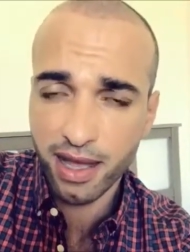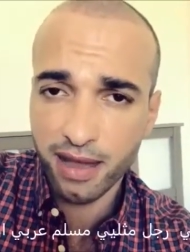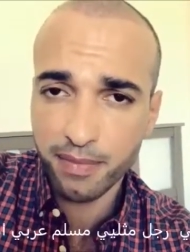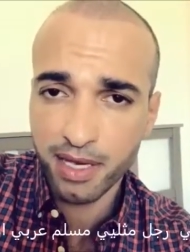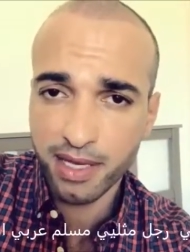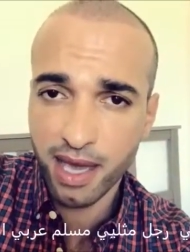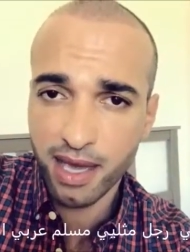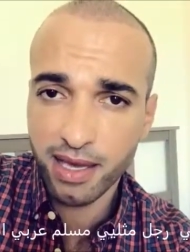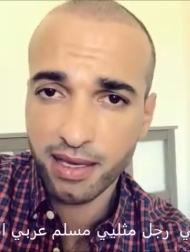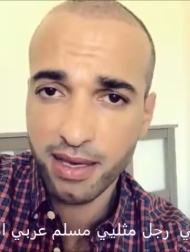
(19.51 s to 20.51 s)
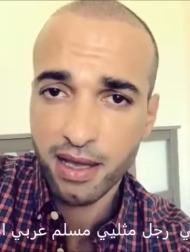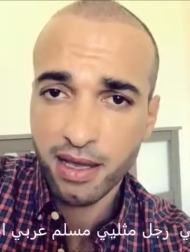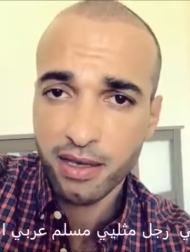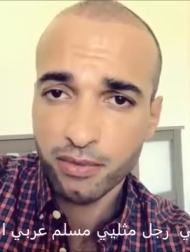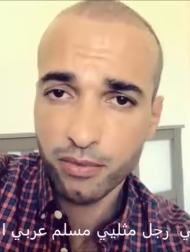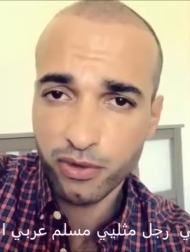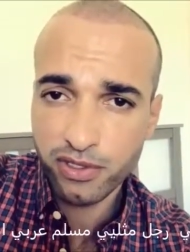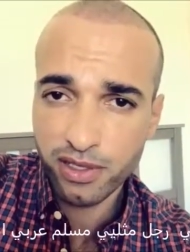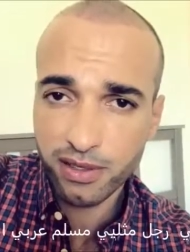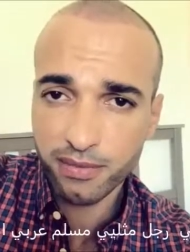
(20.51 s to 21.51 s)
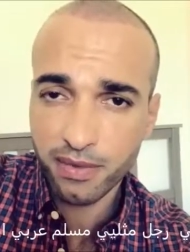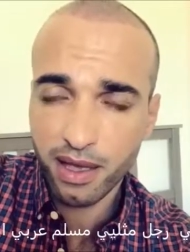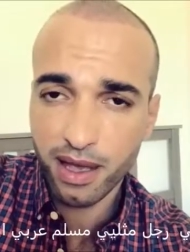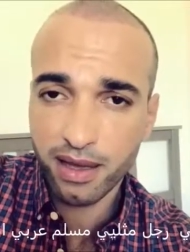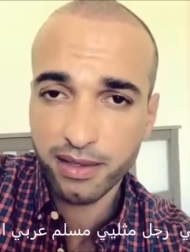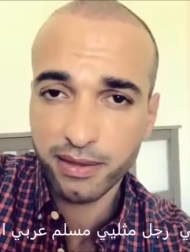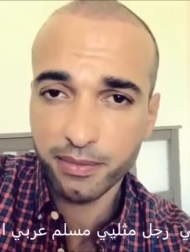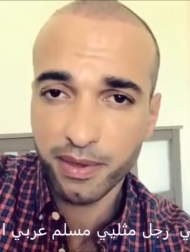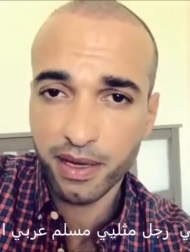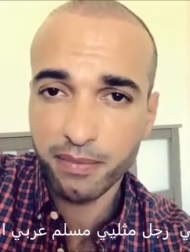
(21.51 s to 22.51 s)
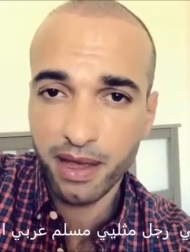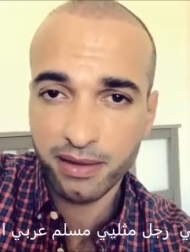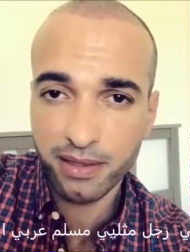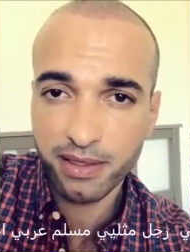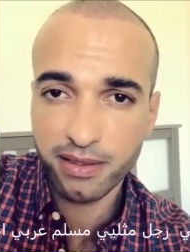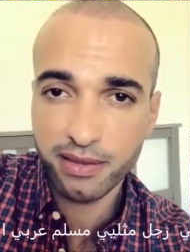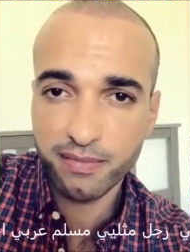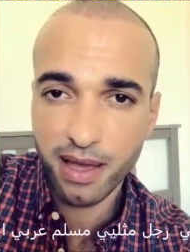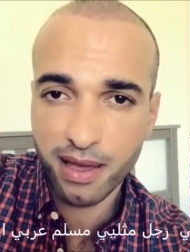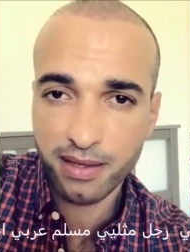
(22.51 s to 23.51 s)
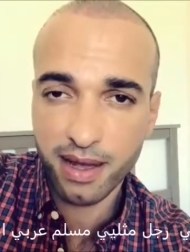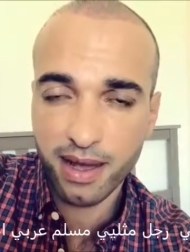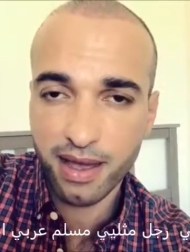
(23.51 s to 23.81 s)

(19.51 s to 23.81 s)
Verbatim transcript: I am a gay, Muslim, Arab, American man.